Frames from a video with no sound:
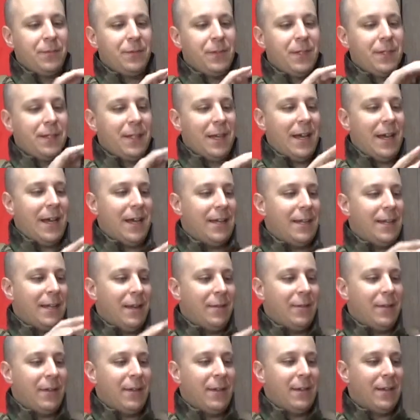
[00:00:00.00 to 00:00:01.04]
design and
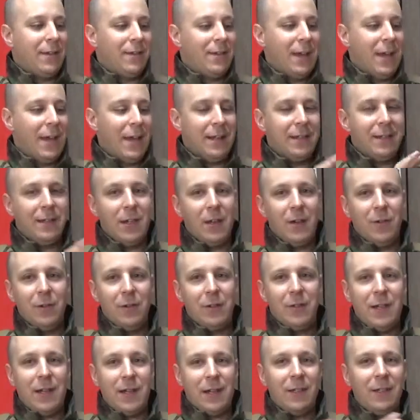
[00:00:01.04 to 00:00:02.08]
everything of that, so
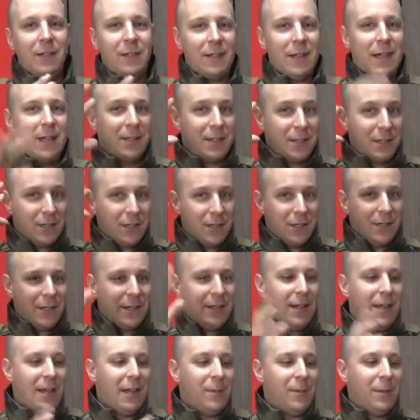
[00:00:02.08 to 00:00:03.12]
it's not going to look as
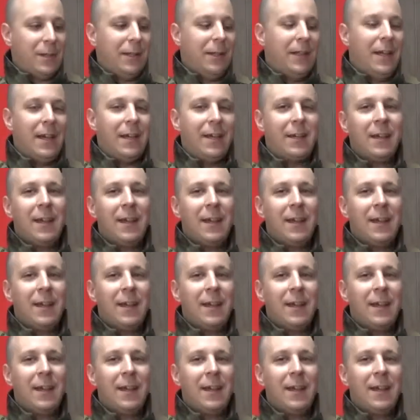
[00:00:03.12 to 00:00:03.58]
solid helmet-like.